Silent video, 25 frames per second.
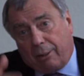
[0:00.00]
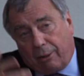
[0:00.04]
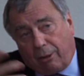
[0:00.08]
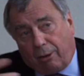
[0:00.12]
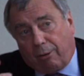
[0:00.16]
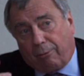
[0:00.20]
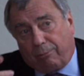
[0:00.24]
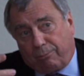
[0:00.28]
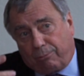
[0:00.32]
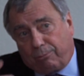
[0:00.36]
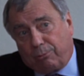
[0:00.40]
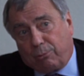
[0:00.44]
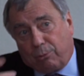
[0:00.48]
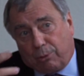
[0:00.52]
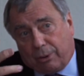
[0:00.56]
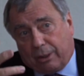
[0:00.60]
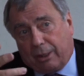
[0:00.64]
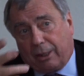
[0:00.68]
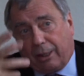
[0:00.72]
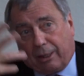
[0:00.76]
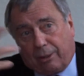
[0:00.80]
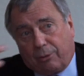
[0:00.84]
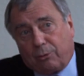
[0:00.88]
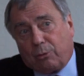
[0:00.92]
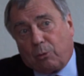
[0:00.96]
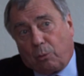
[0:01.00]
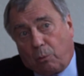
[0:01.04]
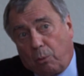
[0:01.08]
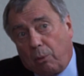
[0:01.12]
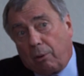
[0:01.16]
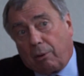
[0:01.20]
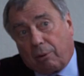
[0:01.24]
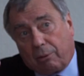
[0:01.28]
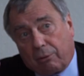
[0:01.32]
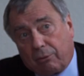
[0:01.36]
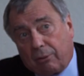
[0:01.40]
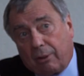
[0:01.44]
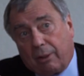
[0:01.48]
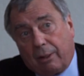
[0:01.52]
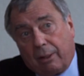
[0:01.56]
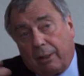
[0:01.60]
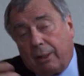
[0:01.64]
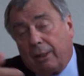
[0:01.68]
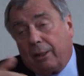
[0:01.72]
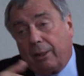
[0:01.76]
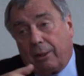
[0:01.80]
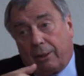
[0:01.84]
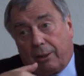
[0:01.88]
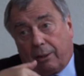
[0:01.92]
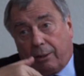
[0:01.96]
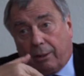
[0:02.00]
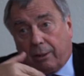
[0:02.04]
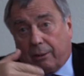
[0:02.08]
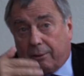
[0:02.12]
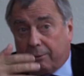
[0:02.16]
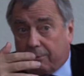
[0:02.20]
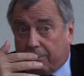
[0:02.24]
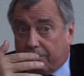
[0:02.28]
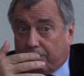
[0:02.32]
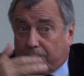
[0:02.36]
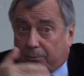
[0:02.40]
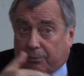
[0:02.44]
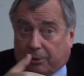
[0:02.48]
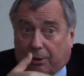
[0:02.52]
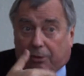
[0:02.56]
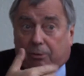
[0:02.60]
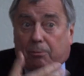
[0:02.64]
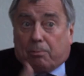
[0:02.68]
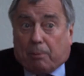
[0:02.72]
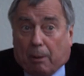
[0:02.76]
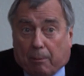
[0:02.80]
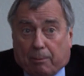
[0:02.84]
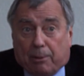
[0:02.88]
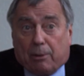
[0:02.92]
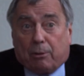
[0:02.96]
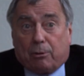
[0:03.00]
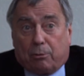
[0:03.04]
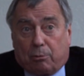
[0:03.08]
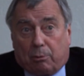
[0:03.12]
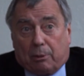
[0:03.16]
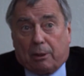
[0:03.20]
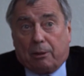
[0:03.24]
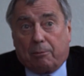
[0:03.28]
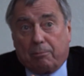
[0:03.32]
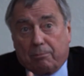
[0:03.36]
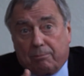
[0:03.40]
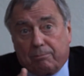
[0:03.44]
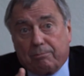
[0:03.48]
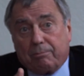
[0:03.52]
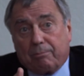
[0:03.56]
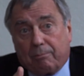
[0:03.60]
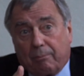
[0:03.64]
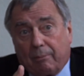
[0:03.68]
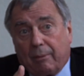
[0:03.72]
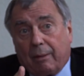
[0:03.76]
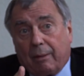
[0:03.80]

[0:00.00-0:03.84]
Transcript: of looking at the world. This may be a dream.